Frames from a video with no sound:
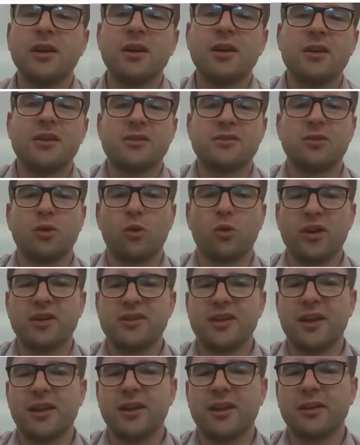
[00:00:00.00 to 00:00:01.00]

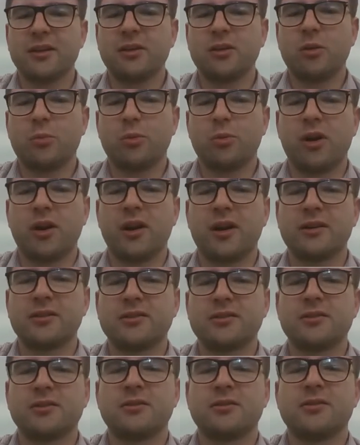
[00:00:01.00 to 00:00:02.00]
Storytelling, your
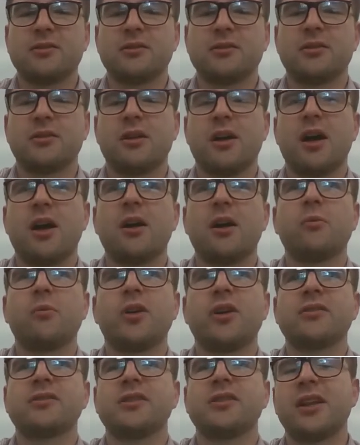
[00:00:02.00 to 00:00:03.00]
product,
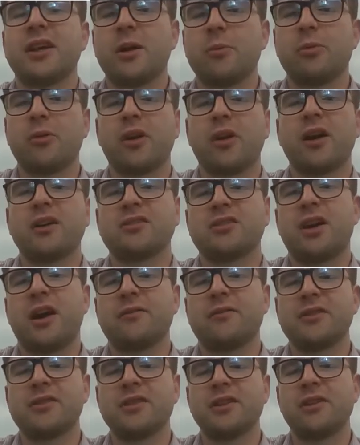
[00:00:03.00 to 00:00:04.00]
when you're selling a product, you
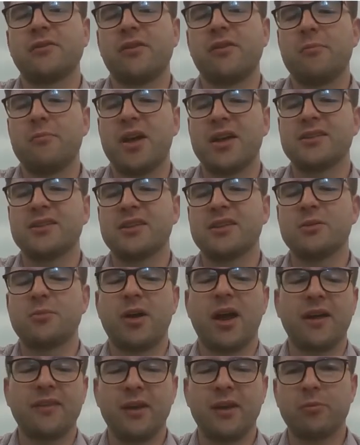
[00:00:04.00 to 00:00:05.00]
have to deliver a message
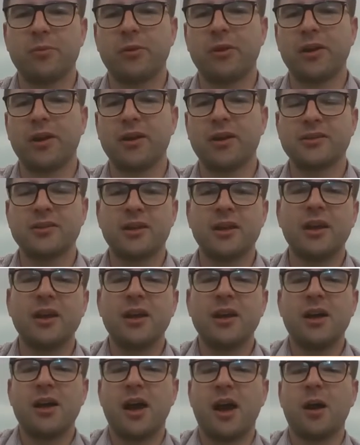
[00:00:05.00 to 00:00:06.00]
about that product.
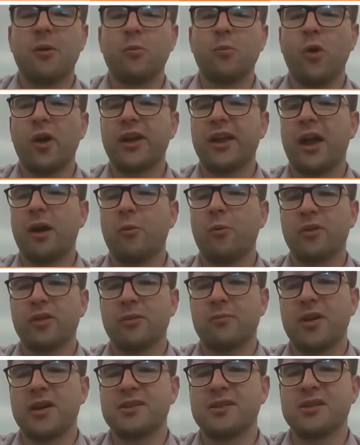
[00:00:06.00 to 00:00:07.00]
Work out what
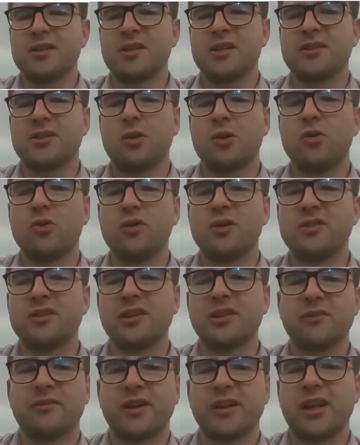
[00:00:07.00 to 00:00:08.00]
the message is, who you're
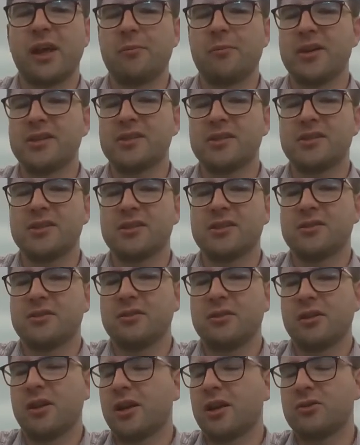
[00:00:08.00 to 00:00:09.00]
delivering that message is
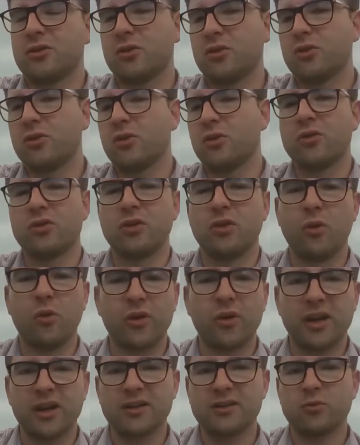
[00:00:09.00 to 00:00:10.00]
to, who the
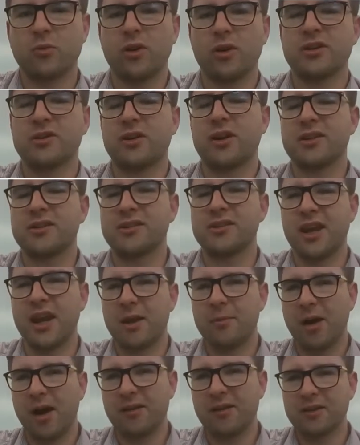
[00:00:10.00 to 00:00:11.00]
audience, what you're trying to
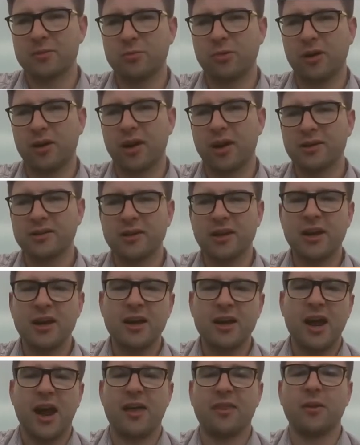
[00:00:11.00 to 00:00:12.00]
say about this product,
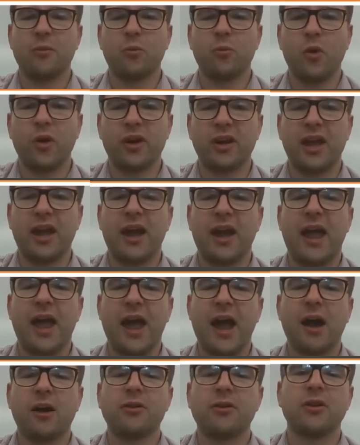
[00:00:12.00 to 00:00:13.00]
and then work out
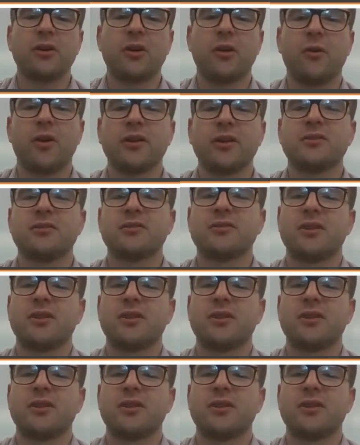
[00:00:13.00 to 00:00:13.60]
how you're going to